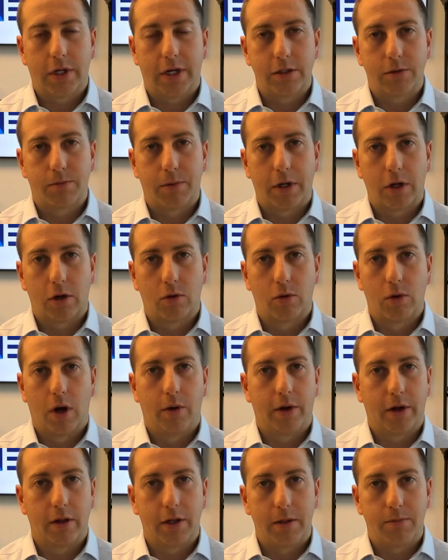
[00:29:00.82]
has been
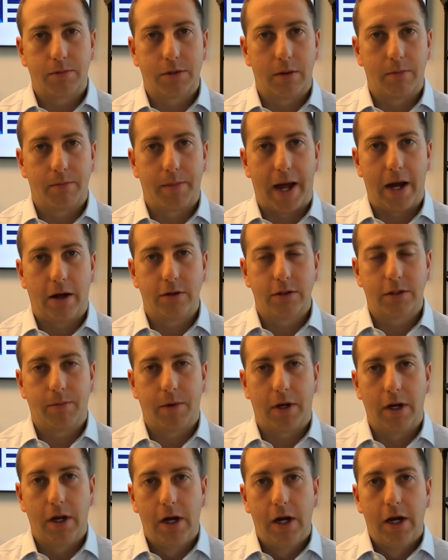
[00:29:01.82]
growing leaps and bounds. I
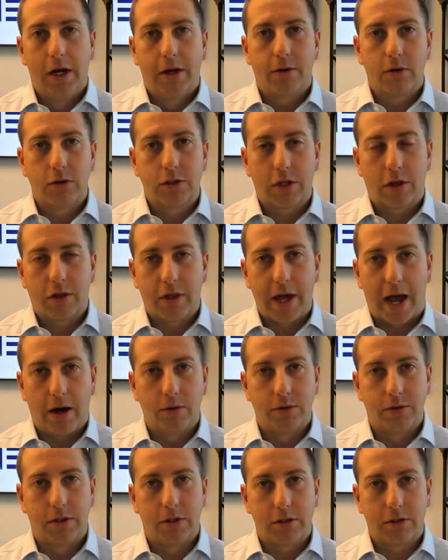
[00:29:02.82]
mean, there's
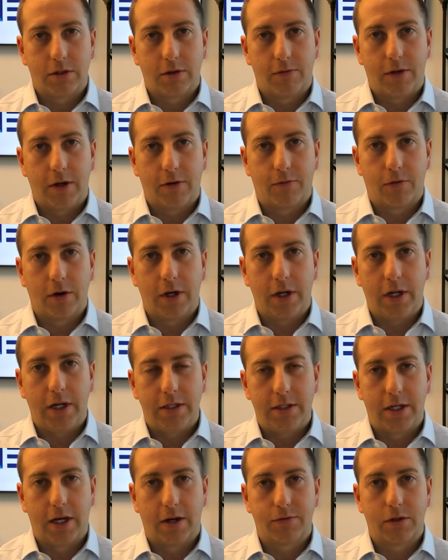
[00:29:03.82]
thousands of different
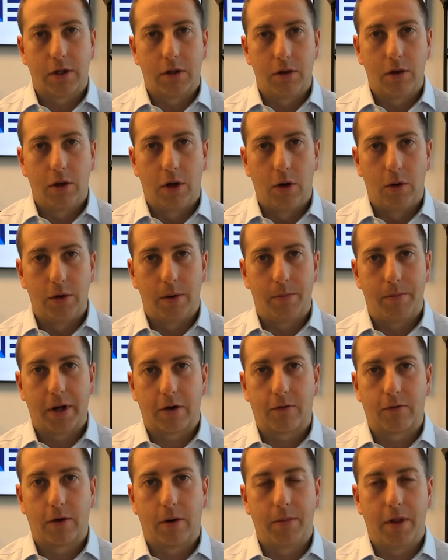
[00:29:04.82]
ETFs alone to
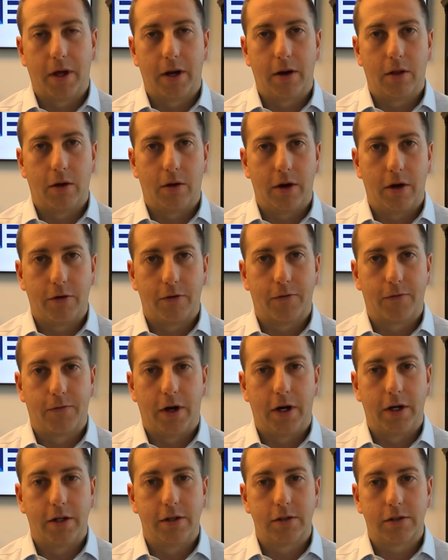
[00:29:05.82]
pick from, let alone other
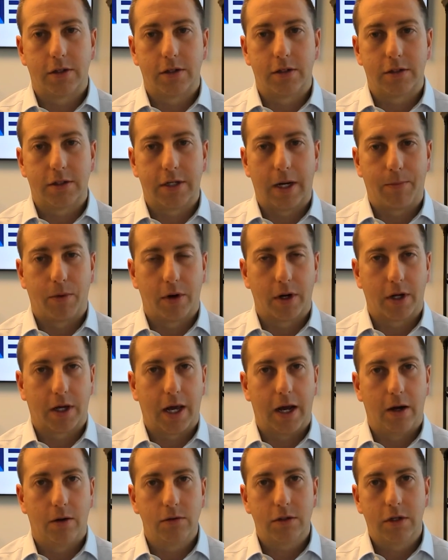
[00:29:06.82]
funds and separate
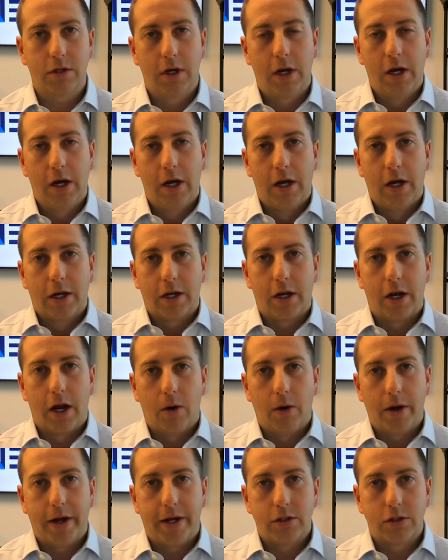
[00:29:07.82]
accounts.
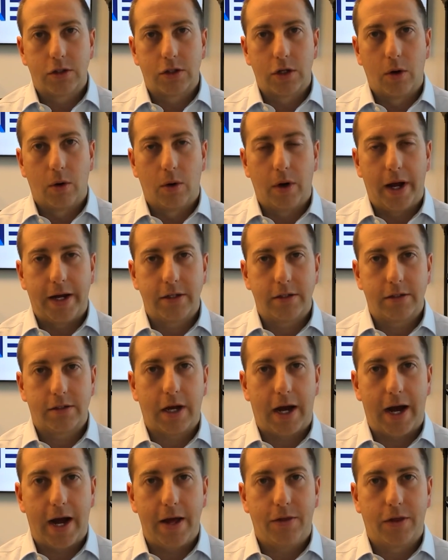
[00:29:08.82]
And so as
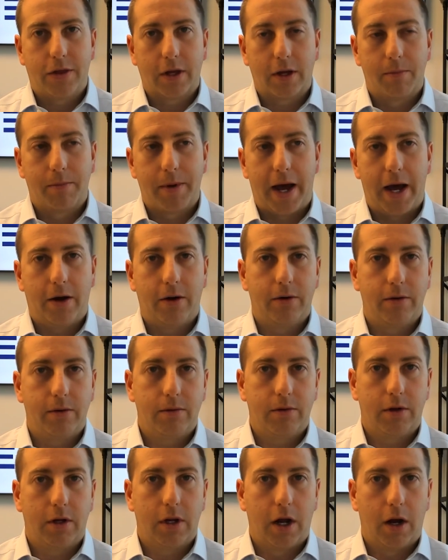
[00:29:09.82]
I think about,
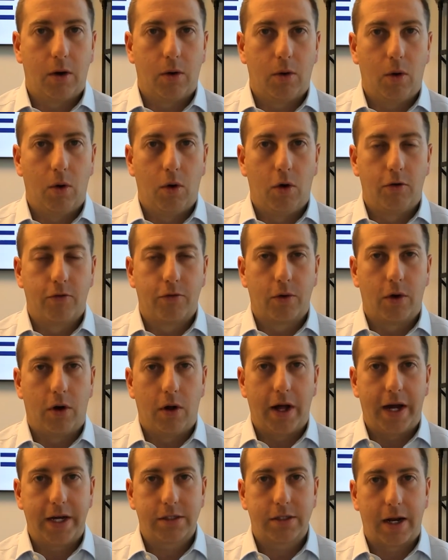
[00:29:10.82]

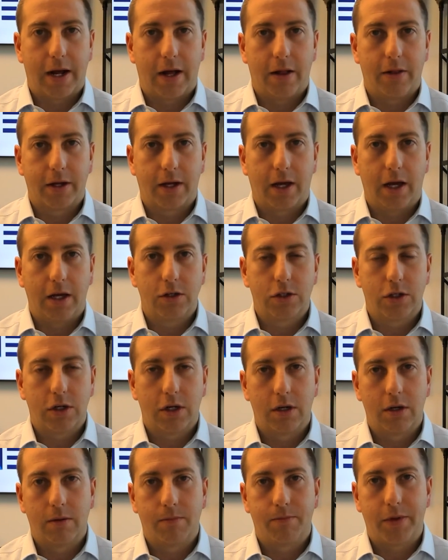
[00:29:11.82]
overall asset
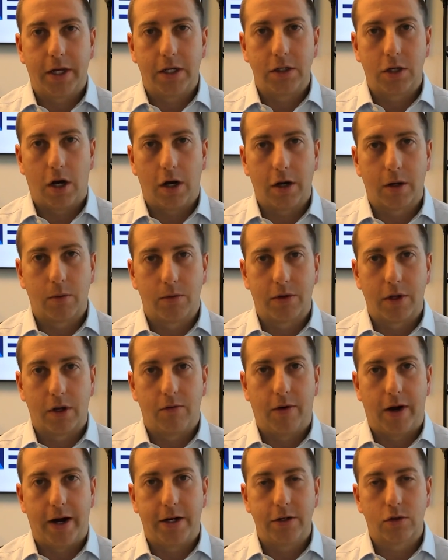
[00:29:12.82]
allocation and talking with
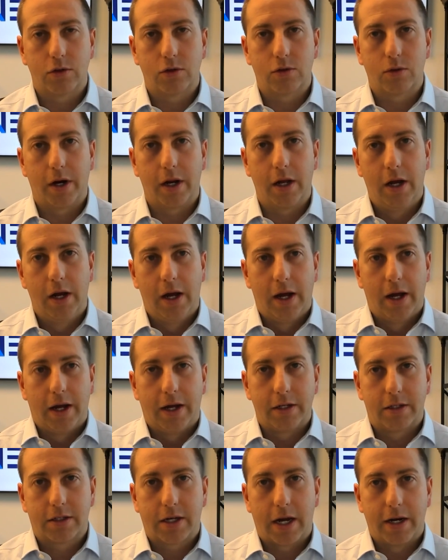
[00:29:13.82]
advisors, right,
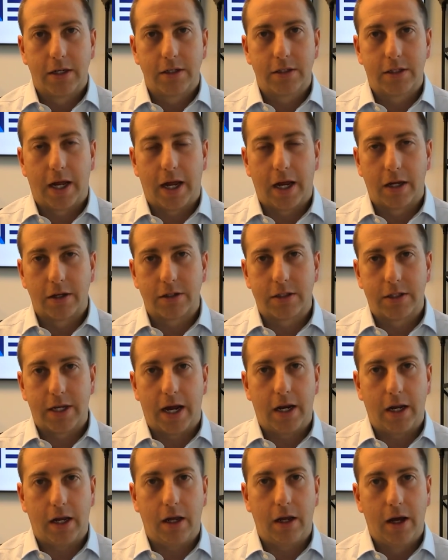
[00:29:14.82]
it's kind of staying
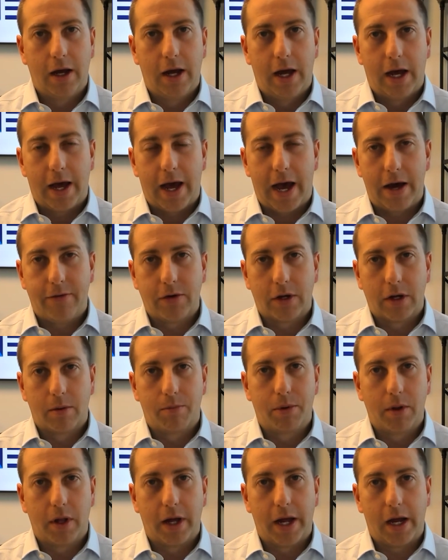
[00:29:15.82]
steady, having a
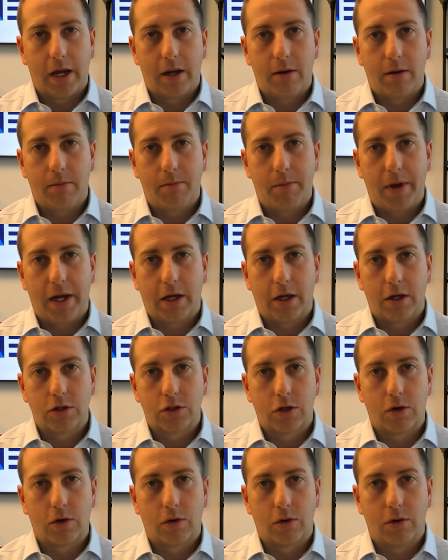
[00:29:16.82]
plan, making
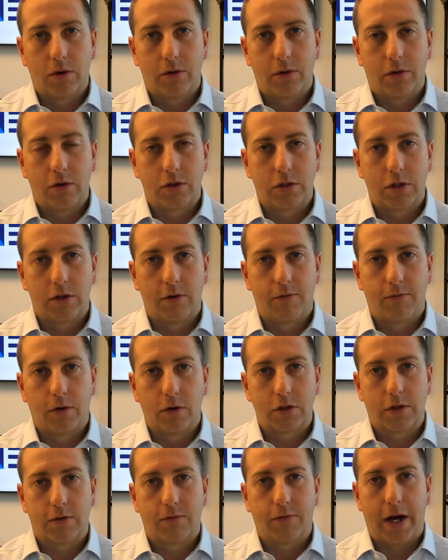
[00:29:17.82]
sure there's a
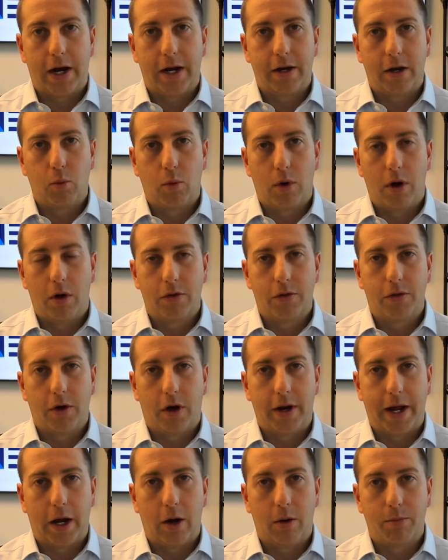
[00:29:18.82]
diversified and well
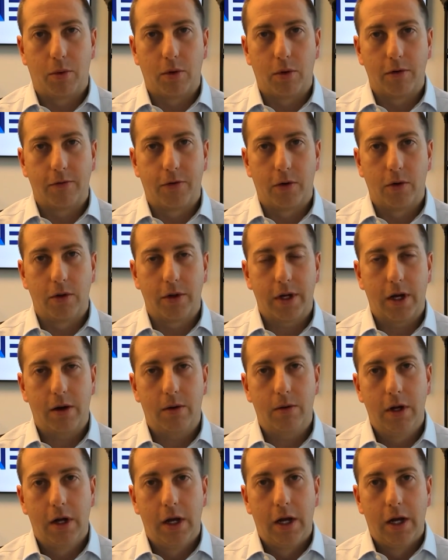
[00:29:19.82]
thought out
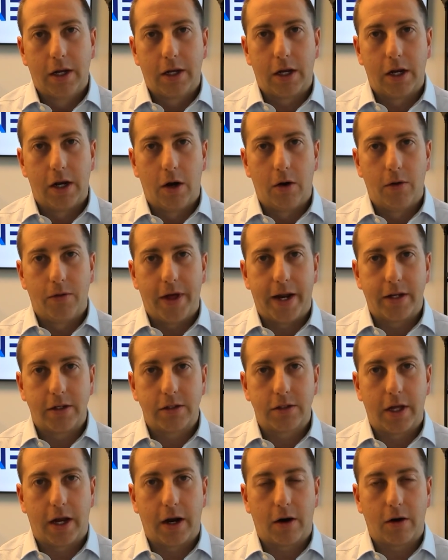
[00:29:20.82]
portfolio, that is
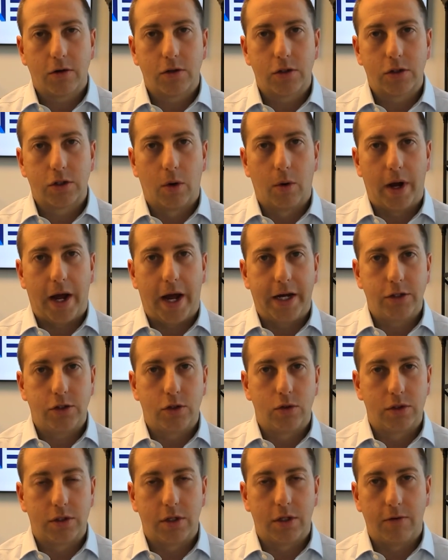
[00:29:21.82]
there. So as
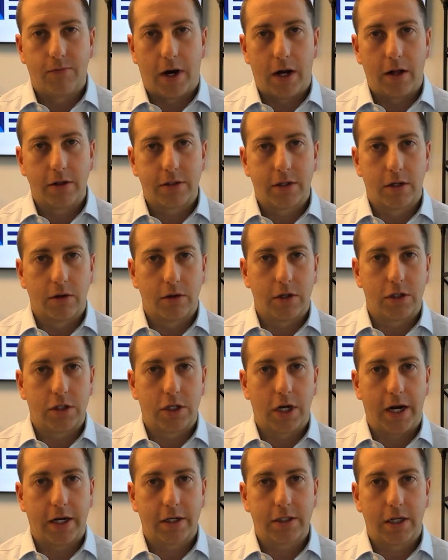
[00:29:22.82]
you see volatility
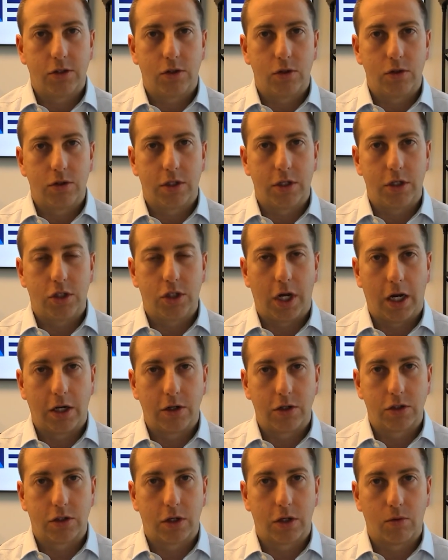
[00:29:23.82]
shocks, as you see
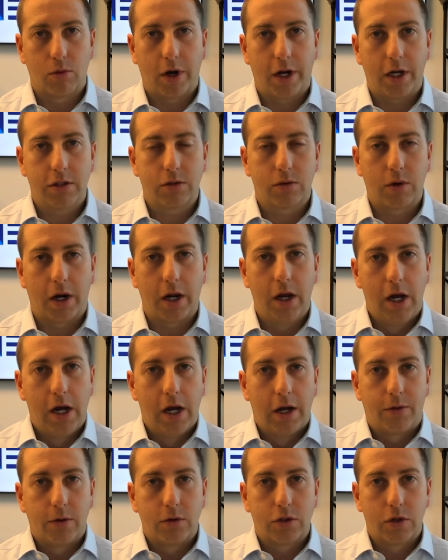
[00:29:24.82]
changes in rates, right,
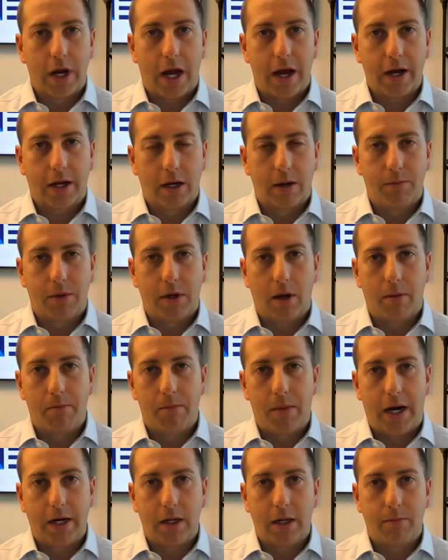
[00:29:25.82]
those are not going to be a
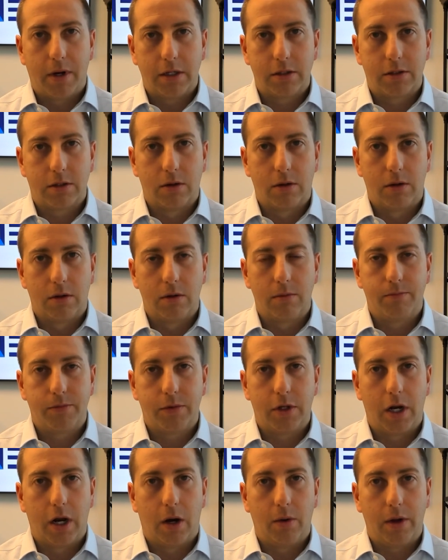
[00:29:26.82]
monumental,
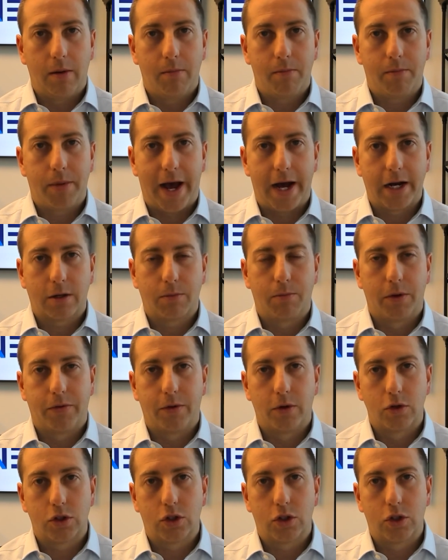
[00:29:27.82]
impact, but
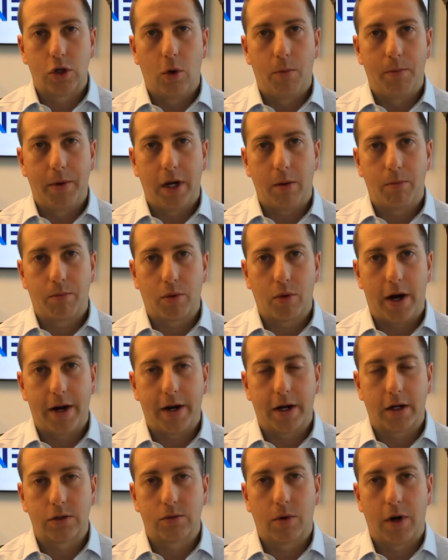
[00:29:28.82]
there's so many
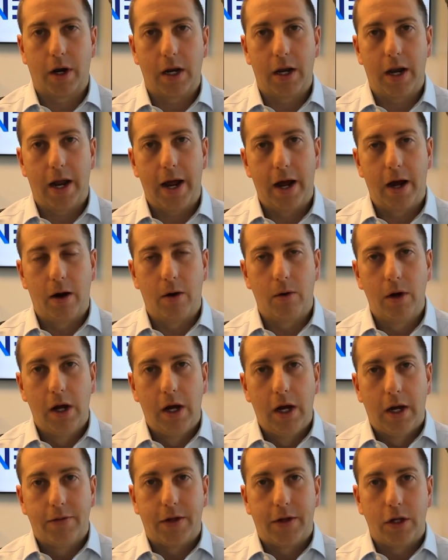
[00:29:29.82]
products right now
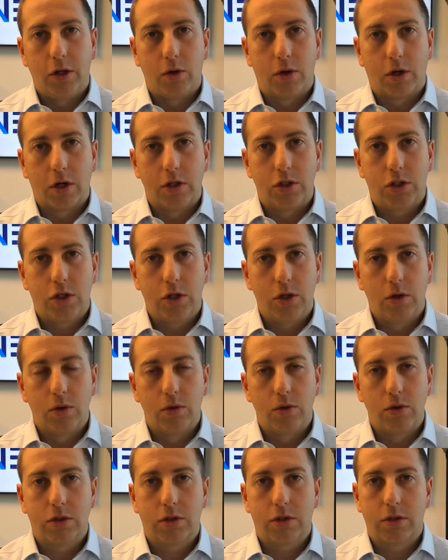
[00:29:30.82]
that you could
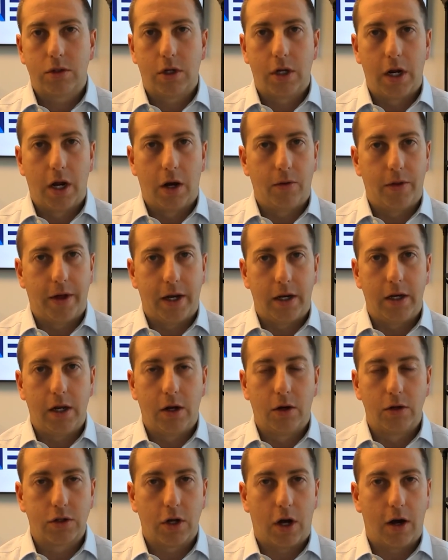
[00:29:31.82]
choose, that
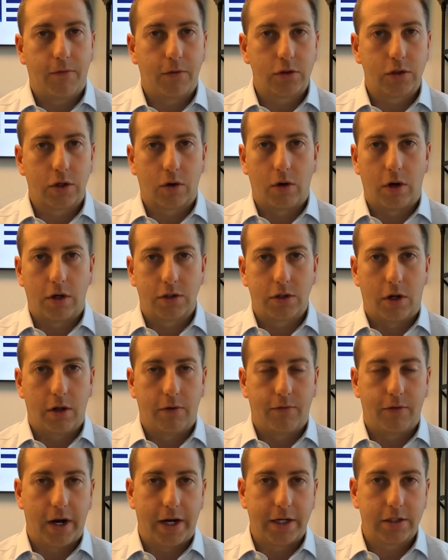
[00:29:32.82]
NEOS offers across all
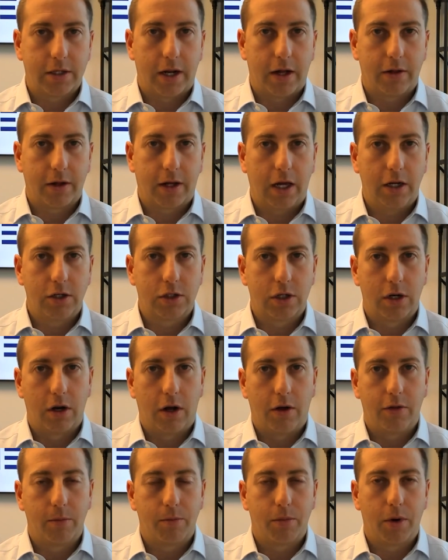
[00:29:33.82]
of our asset allocation and
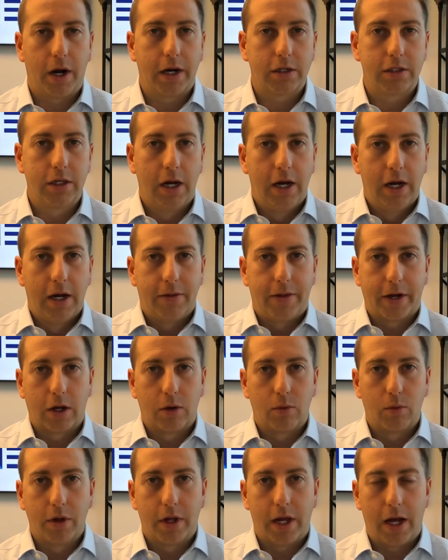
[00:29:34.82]
other products that
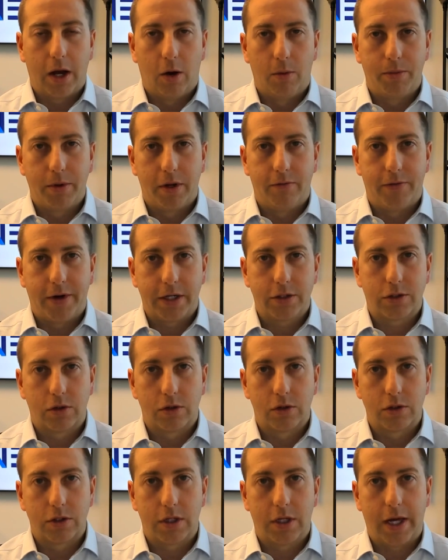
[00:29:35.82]
can really help
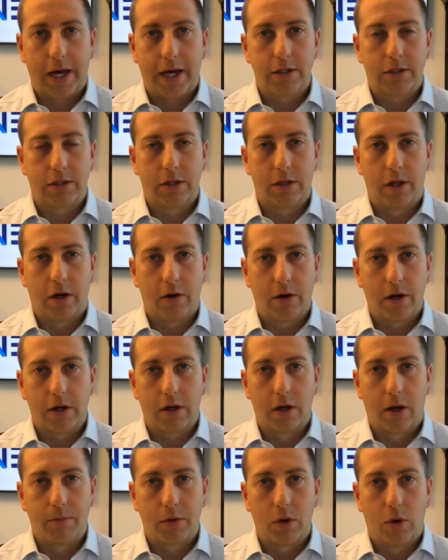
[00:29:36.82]
investors get to their
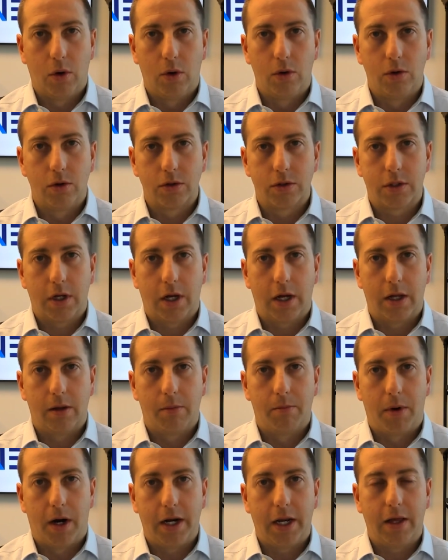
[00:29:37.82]
income goals and the
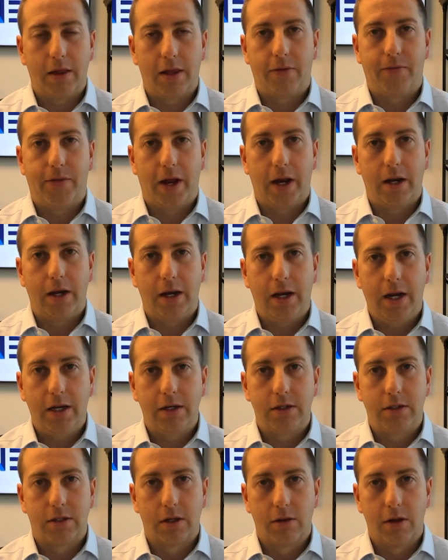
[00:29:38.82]
money that they
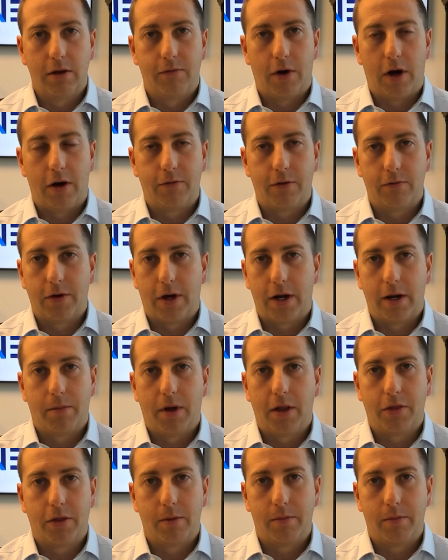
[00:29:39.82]
need to live off of on a monthly